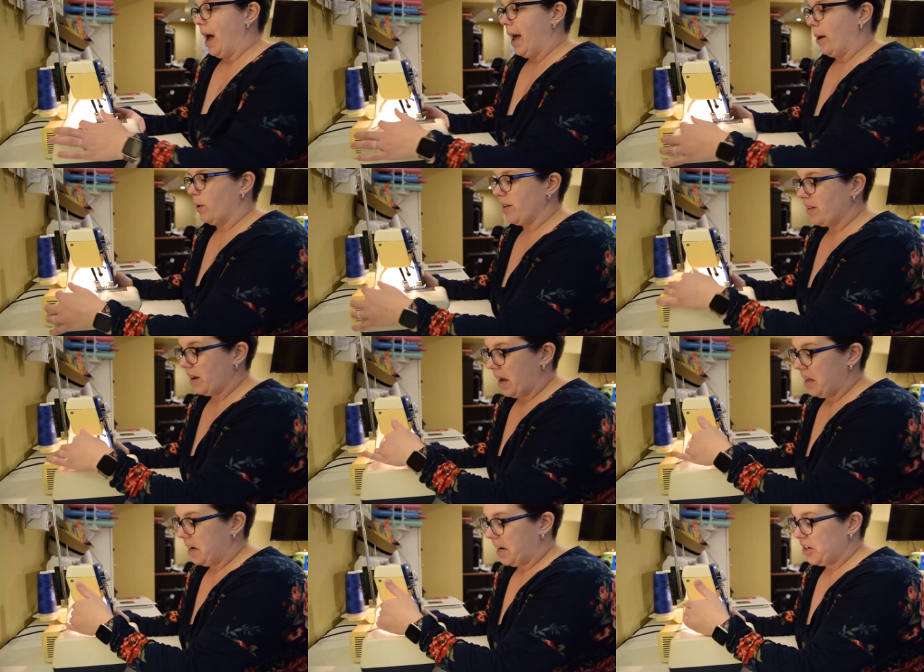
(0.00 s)
Once
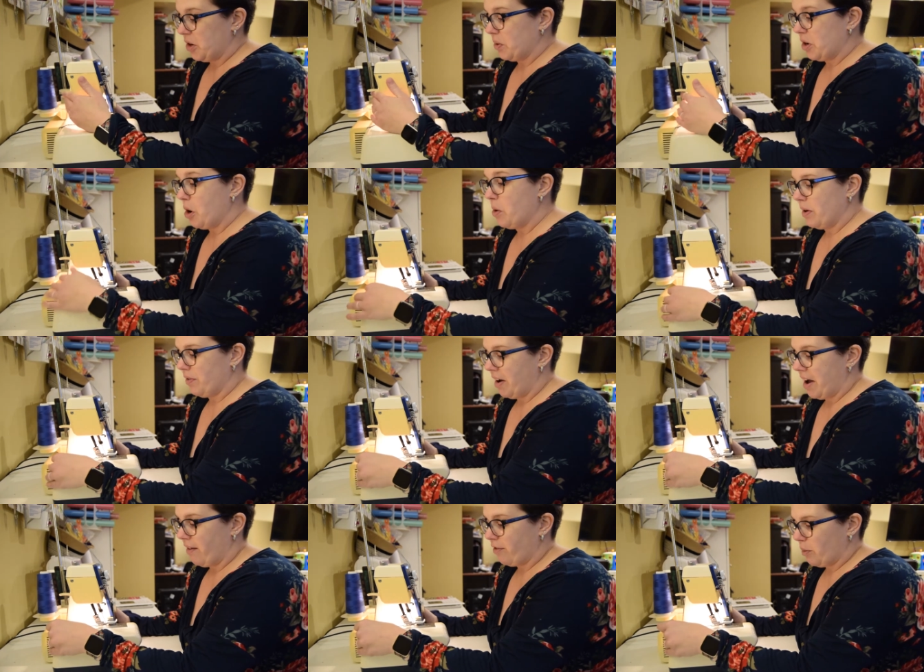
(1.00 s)
again, I don't know if I
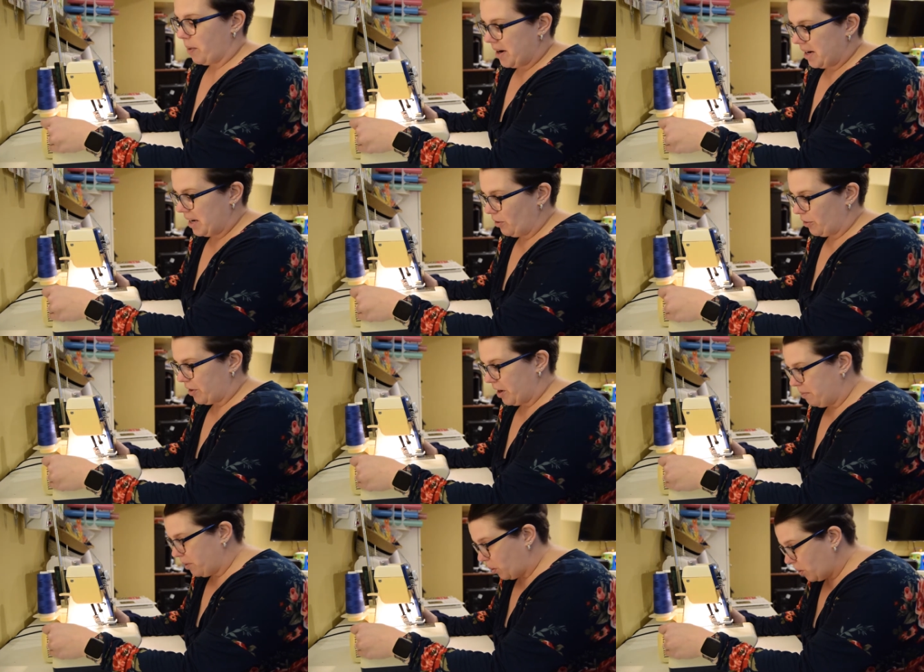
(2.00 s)
have the right needles
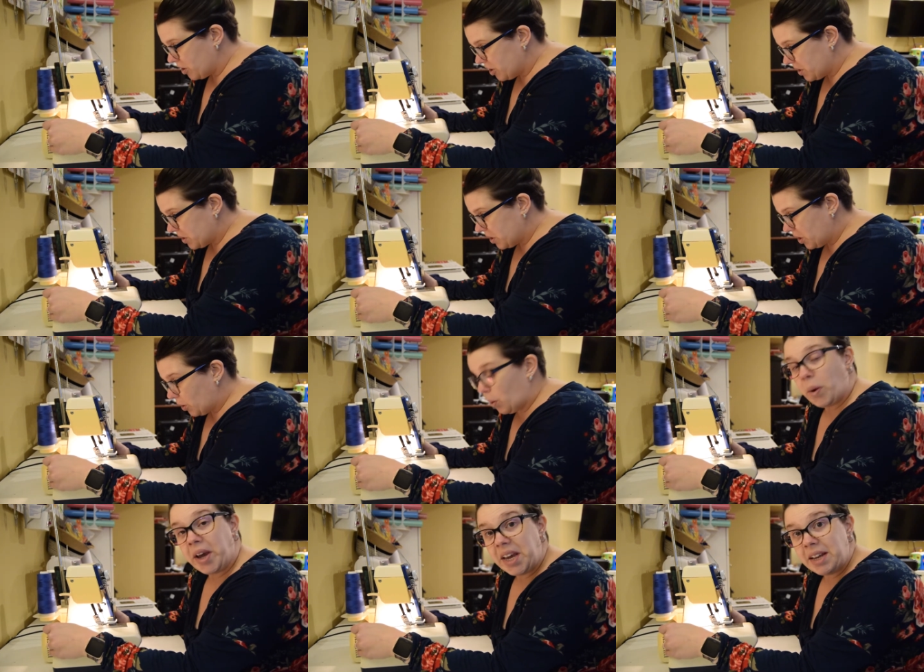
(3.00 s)
in, but we're just gonna
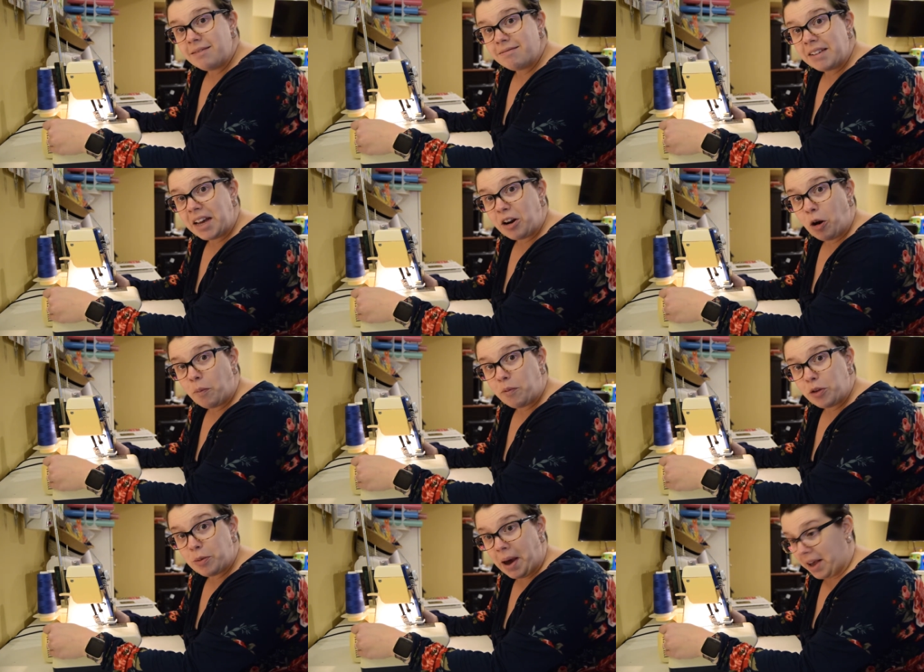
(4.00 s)
wing it and hope for
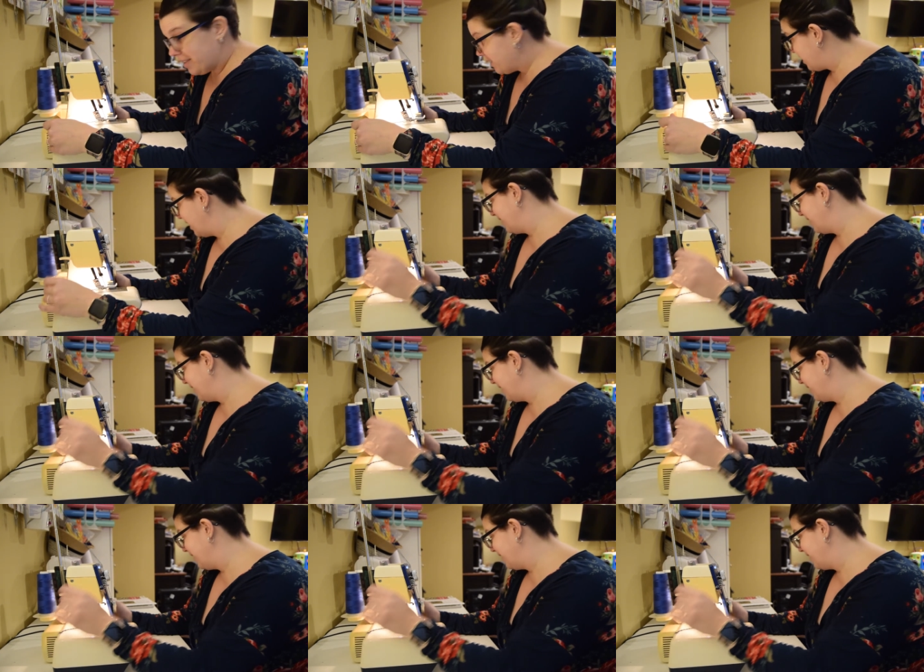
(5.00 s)
the best.